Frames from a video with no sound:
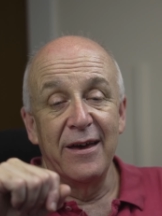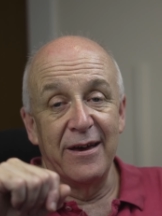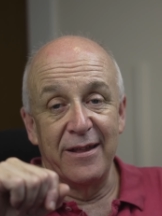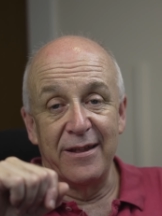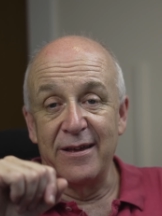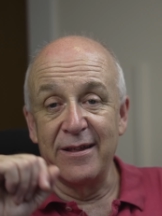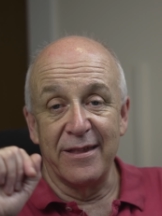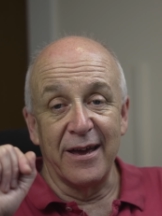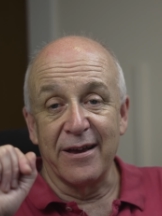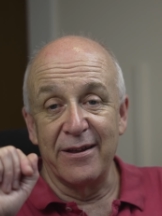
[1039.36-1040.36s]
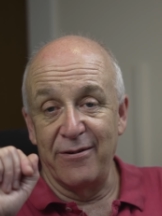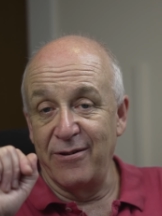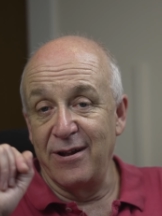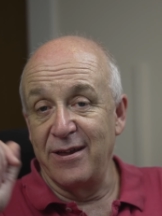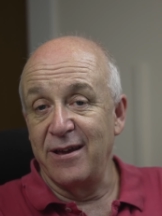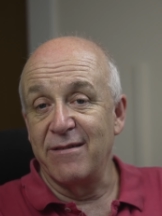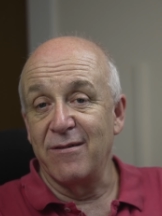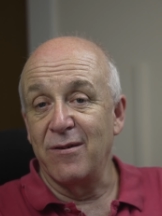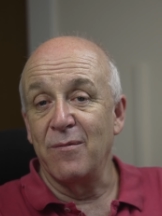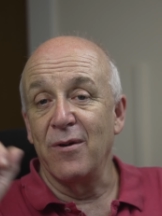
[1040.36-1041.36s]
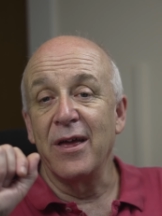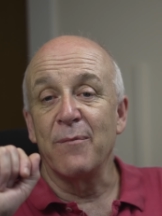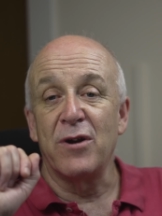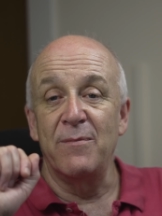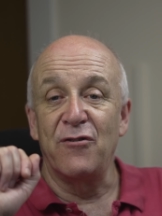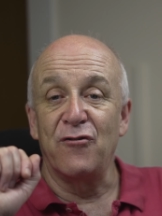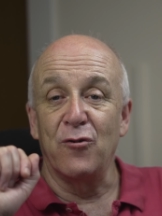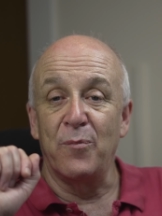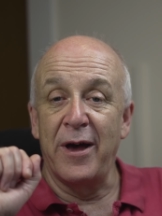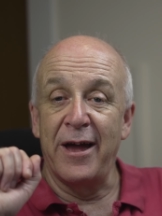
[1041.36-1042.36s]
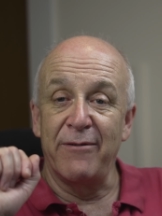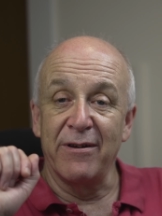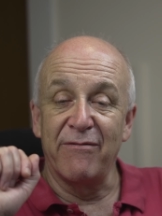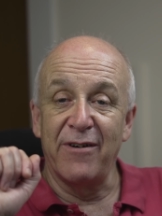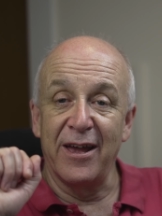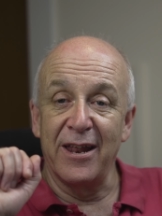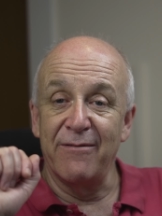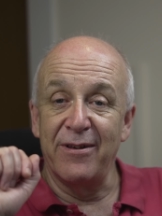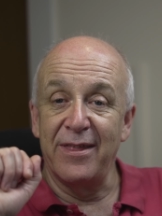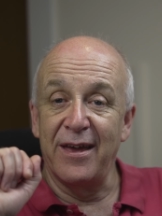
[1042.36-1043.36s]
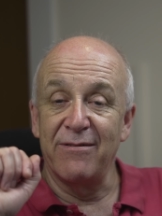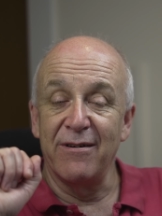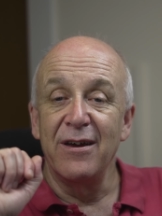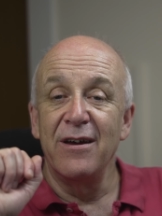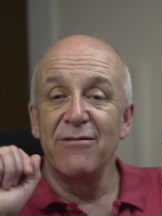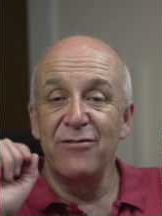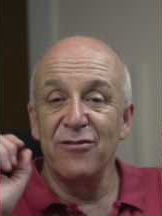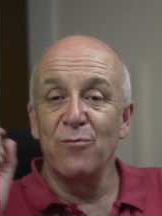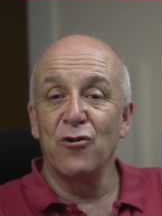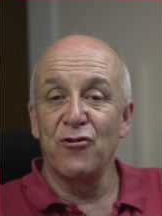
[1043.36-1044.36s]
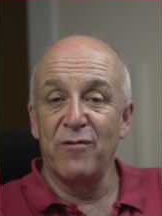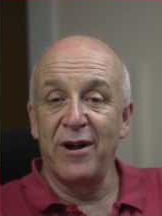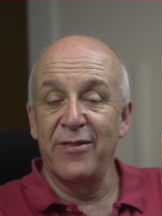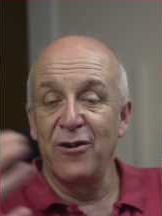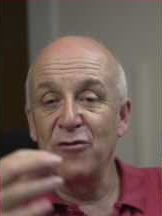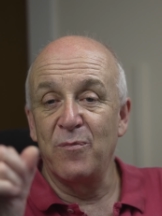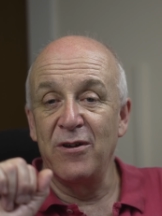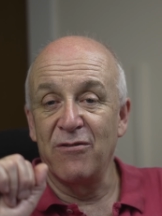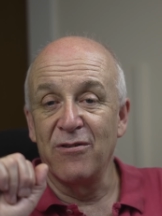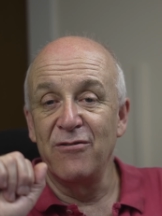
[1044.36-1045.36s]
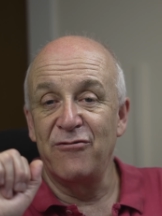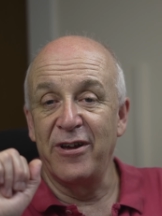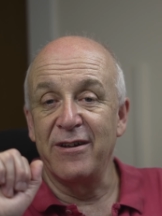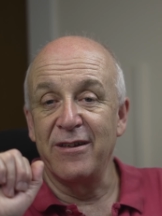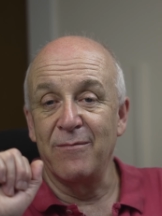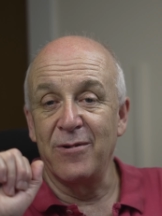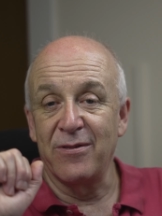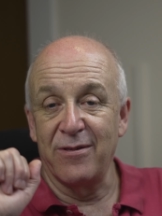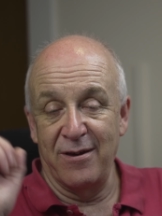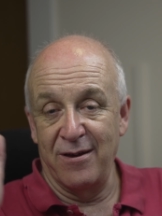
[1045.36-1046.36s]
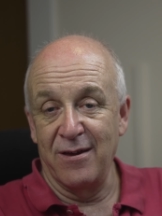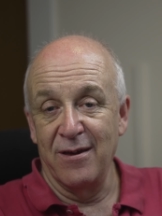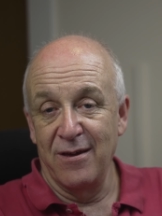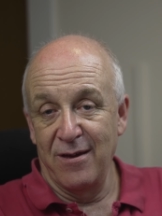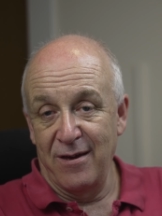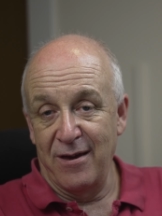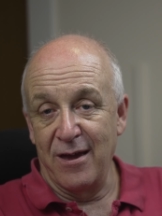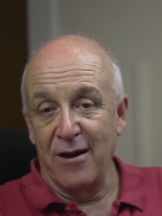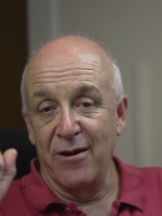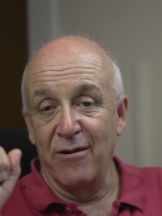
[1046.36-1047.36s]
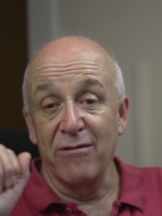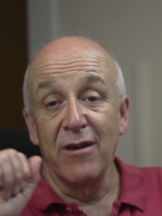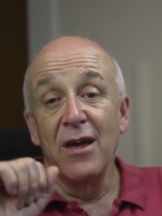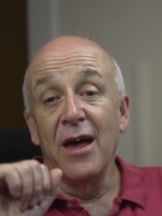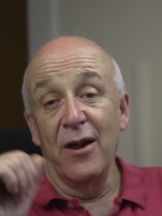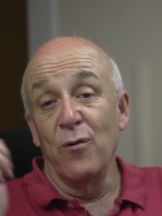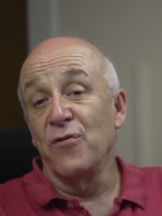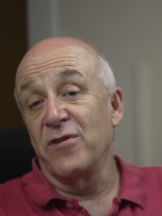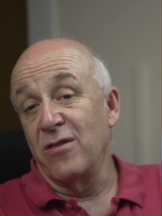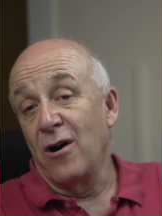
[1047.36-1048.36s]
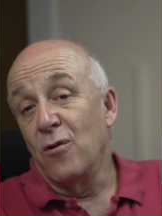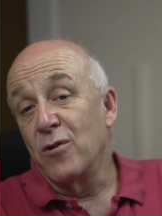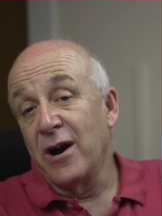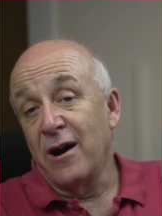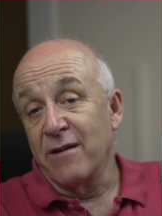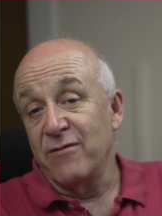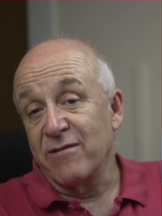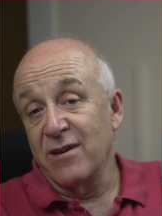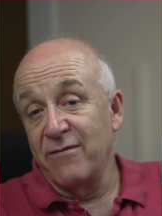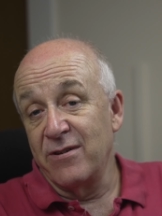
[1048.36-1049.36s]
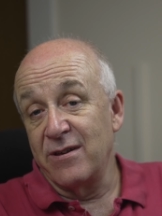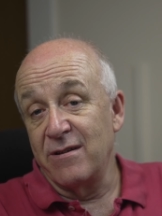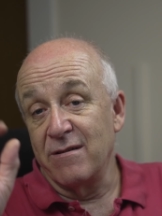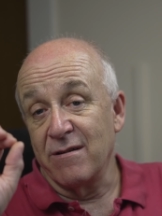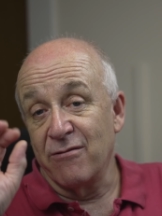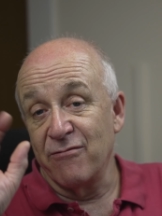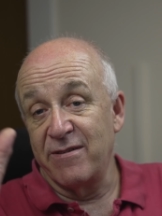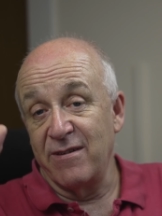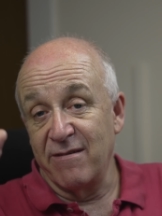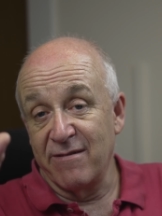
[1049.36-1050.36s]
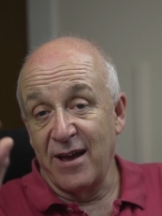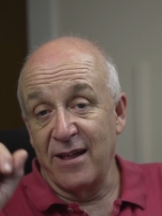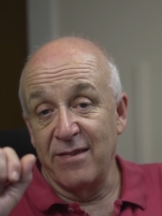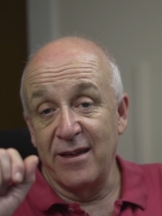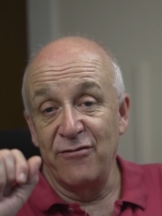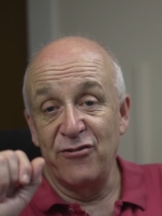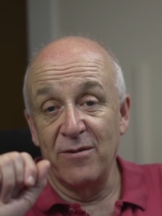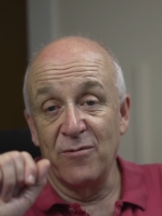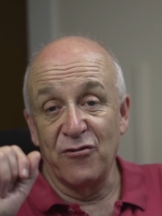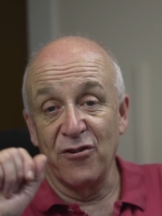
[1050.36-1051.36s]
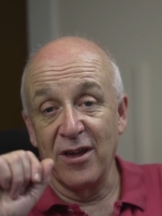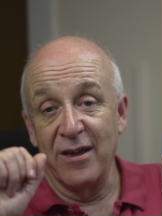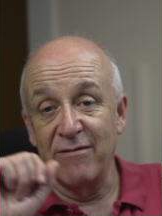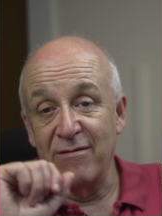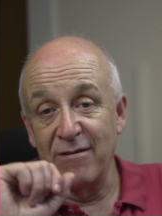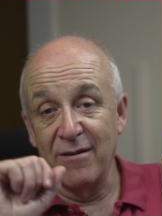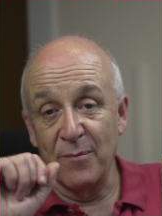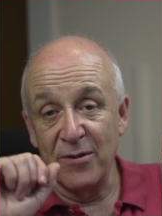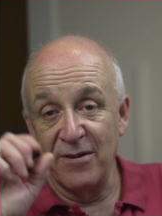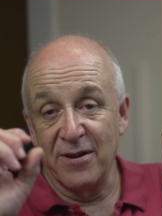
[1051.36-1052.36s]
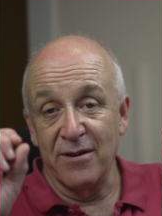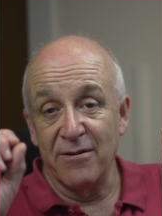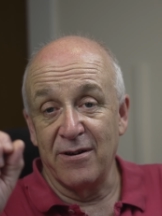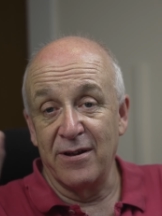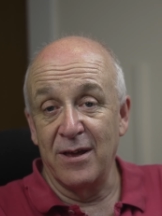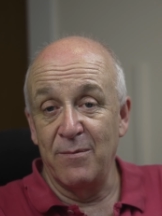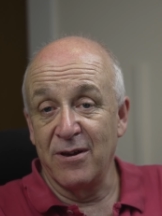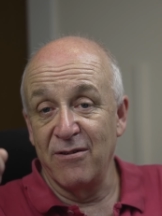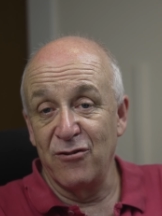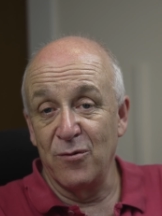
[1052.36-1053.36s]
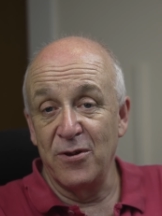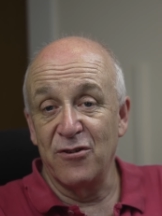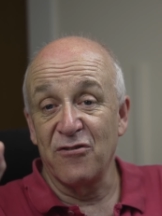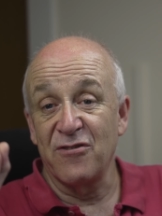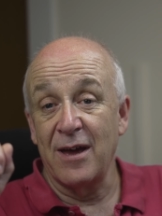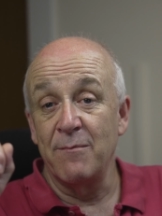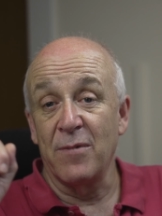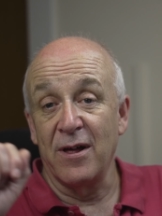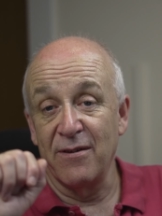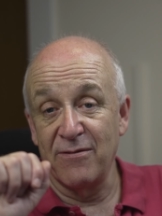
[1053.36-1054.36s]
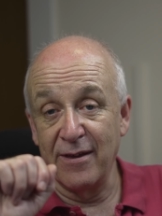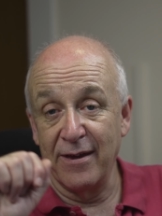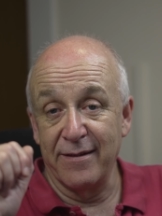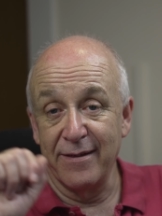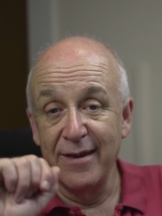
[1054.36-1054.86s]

and that can only lead to the premature bearing failure in there. So just wash around those bits gently with a hose. And also the whole car, if it's covered in gritty sand, then jet washing it isn't a particularly good idea, because you'll be just sandblasting it